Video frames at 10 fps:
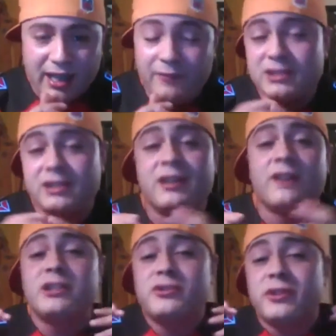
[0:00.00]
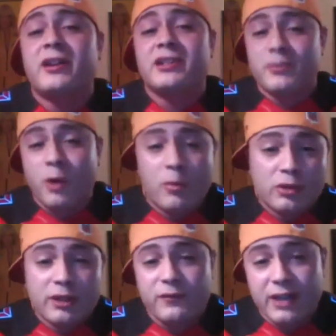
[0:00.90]
Obviously, they're venturing out into
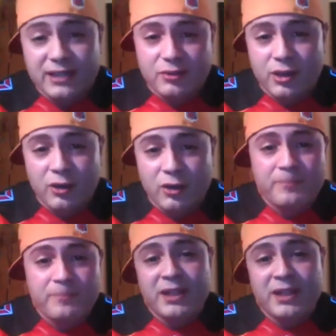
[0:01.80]
mobile, if you guys don't know.